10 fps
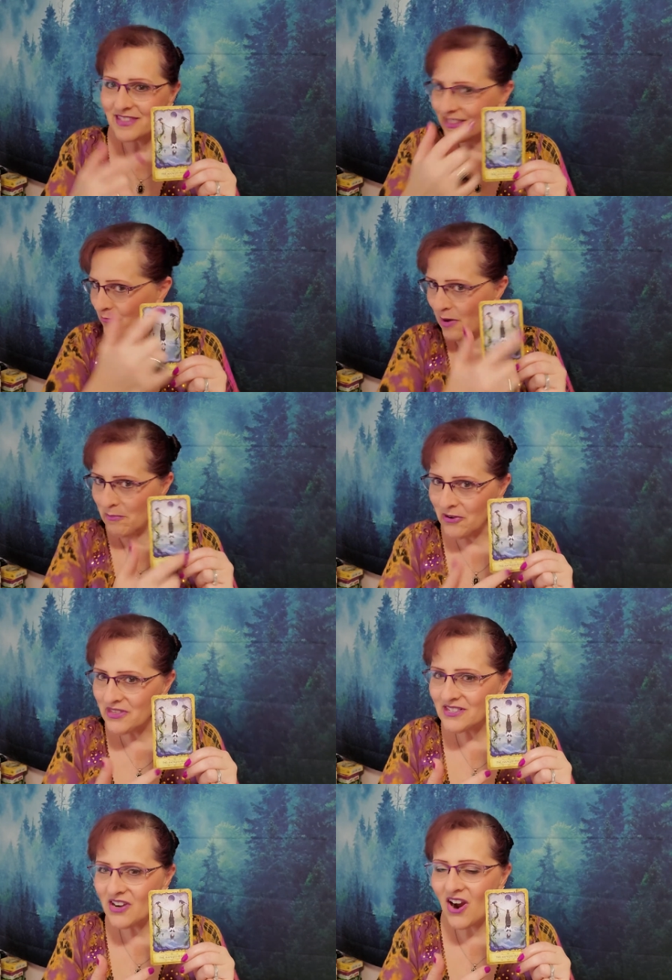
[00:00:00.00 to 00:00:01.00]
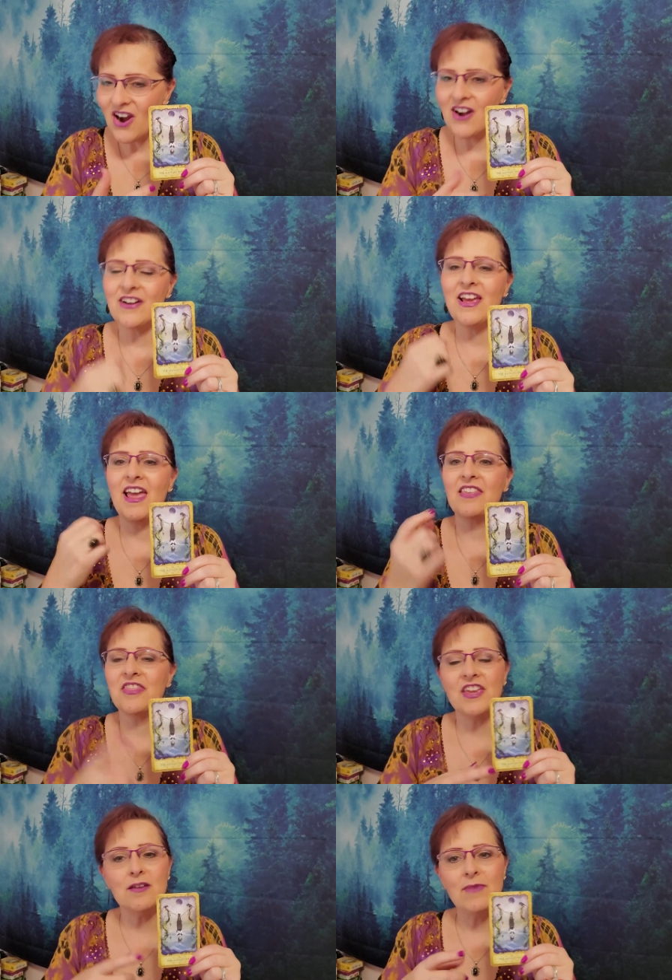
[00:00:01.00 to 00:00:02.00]
remember this card and
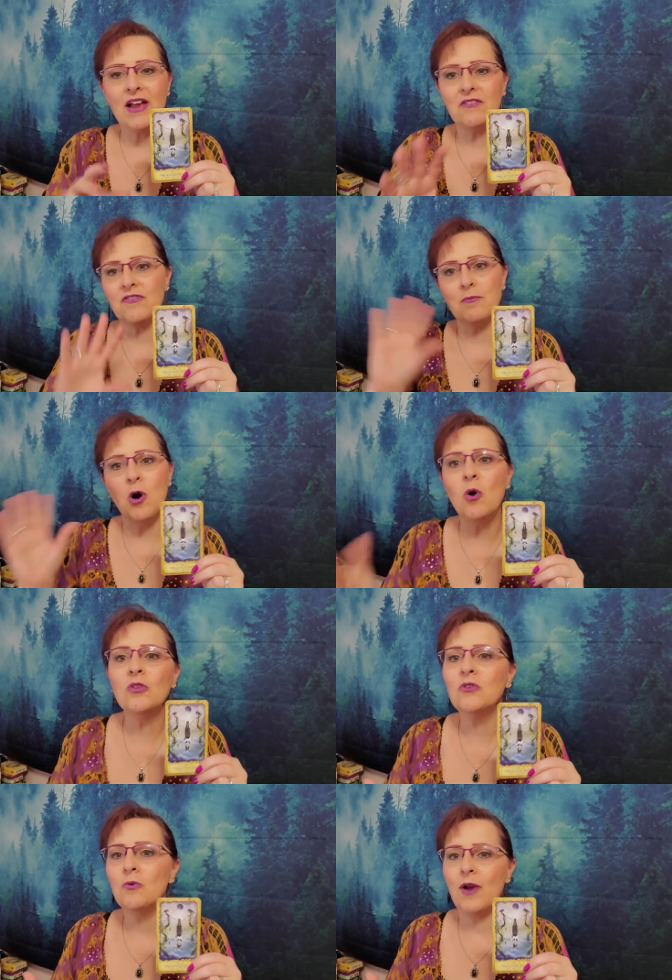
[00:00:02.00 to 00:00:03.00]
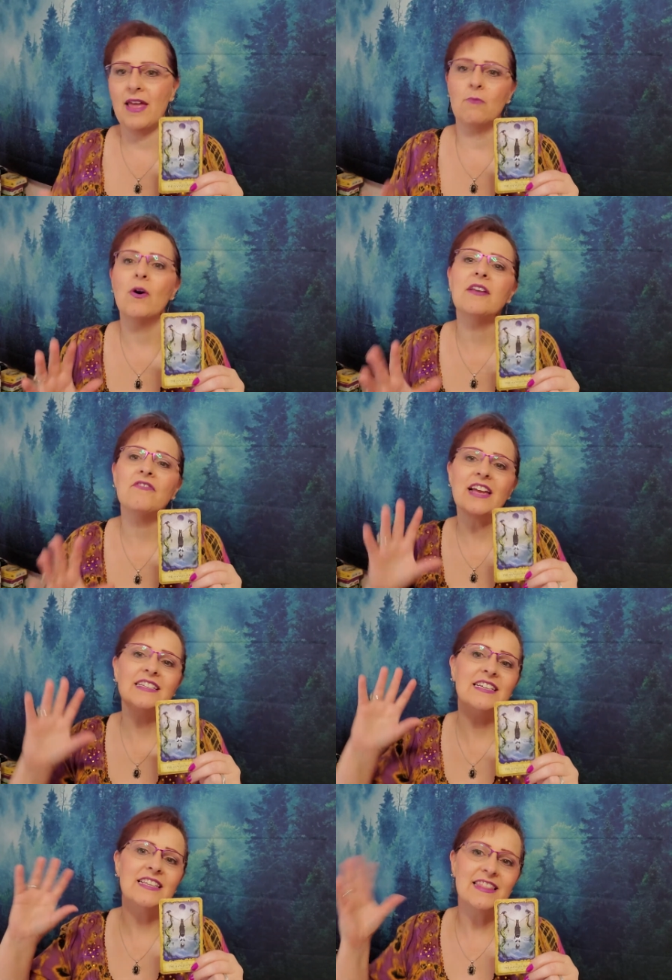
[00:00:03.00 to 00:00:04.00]
think about it from a whole new way. What if I
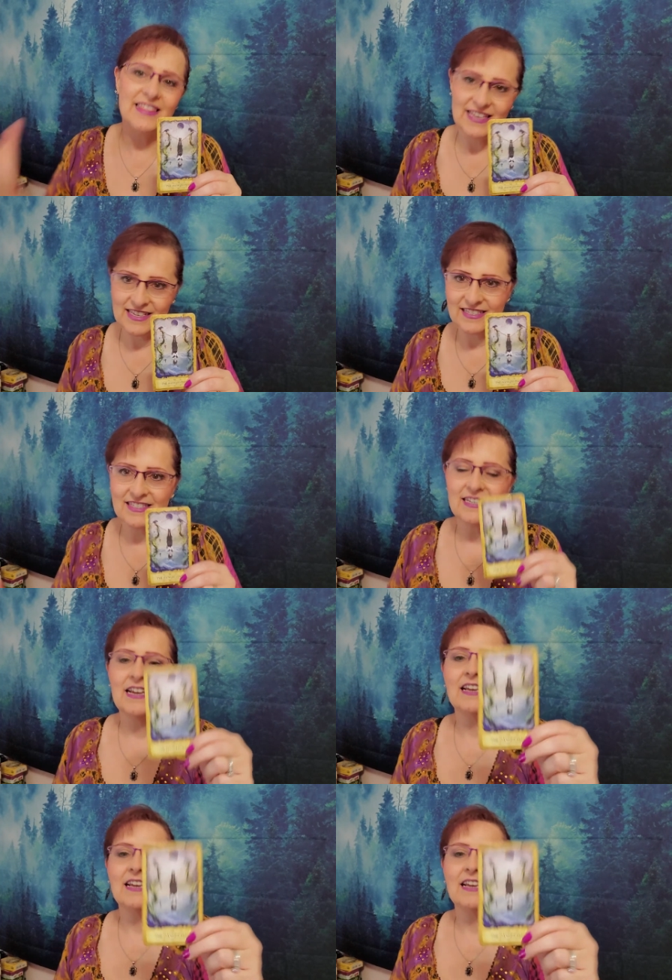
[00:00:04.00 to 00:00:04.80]
did this?